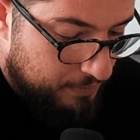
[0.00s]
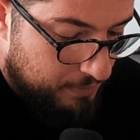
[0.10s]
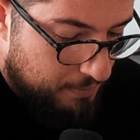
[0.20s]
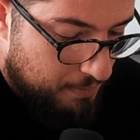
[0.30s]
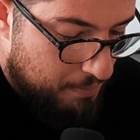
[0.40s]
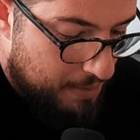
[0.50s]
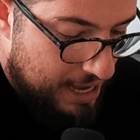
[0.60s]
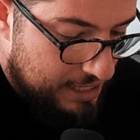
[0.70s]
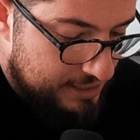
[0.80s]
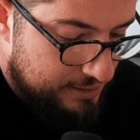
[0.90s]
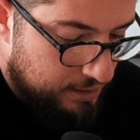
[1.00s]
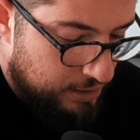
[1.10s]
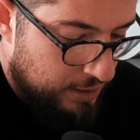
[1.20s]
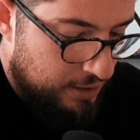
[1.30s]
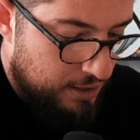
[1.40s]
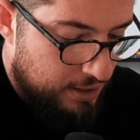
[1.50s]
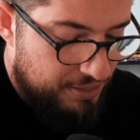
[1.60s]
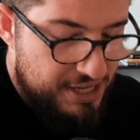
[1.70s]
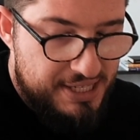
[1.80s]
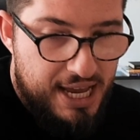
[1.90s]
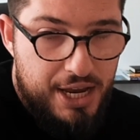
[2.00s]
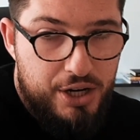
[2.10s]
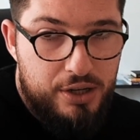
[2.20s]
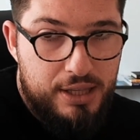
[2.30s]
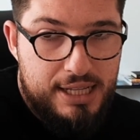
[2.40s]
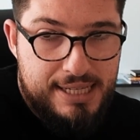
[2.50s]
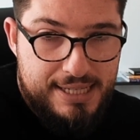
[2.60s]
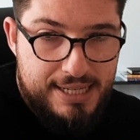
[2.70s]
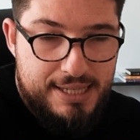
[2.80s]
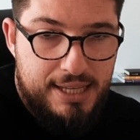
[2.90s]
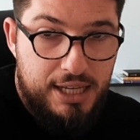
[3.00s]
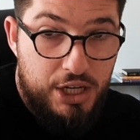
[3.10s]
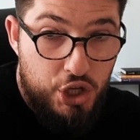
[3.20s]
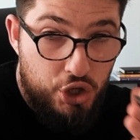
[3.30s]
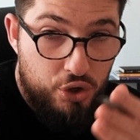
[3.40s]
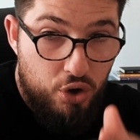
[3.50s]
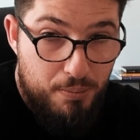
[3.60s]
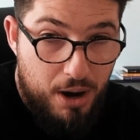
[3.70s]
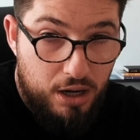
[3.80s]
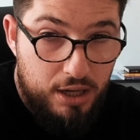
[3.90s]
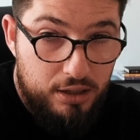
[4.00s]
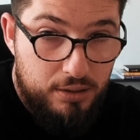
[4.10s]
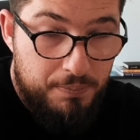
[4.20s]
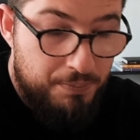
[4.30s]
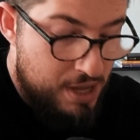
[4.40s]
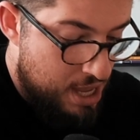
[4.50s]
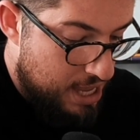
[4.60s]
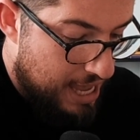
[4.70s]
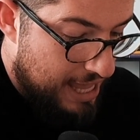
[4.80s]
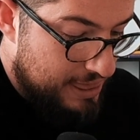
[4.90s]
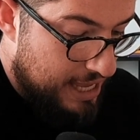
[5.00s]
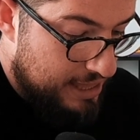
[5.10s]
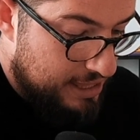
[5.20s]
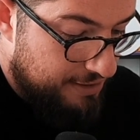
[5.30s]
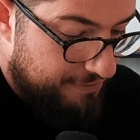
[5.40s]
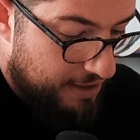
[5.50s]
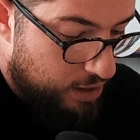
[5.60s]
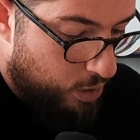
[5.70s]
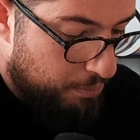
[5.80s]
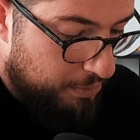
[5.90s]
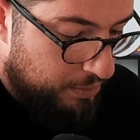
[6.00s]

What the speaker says: mass desire that's existing in your market, and then develop